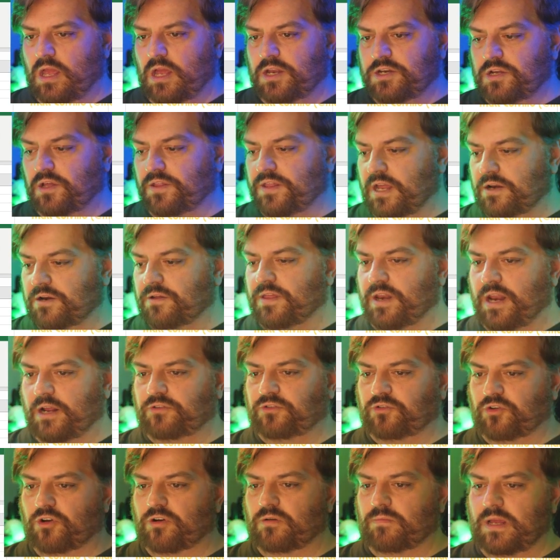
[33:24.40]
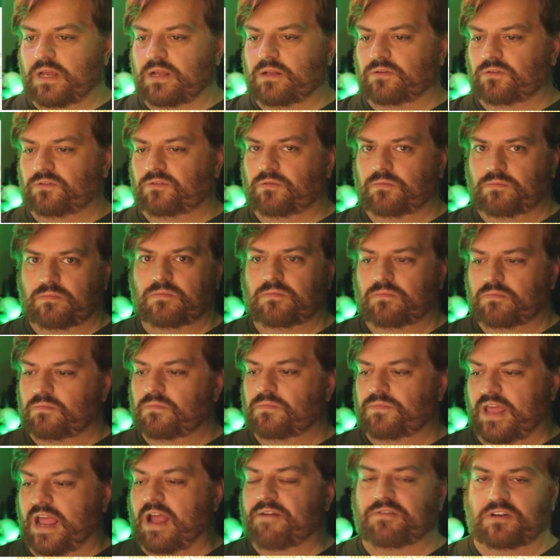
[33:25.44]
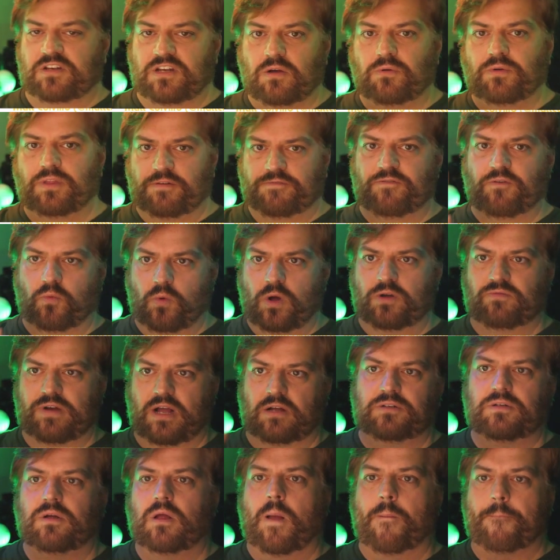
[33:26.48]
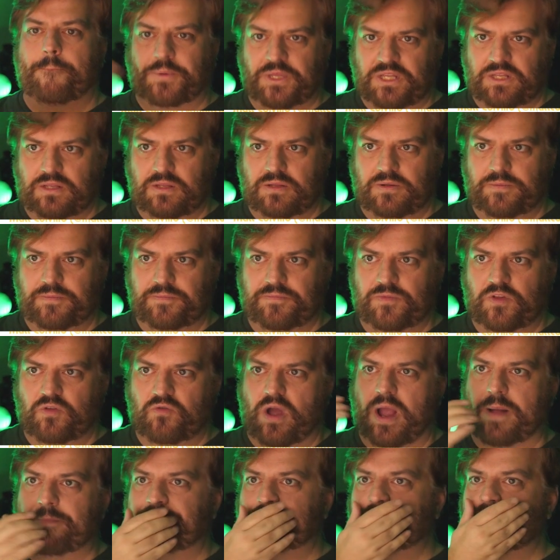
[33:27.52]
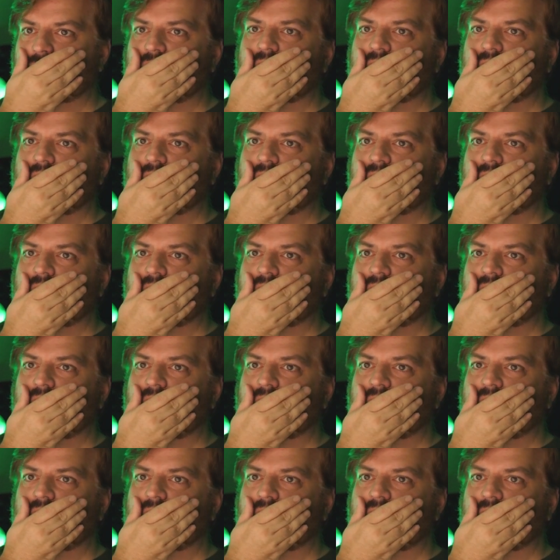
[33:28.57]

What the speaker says: Until the end of the next turn means they have to deal with it for 1 round, right?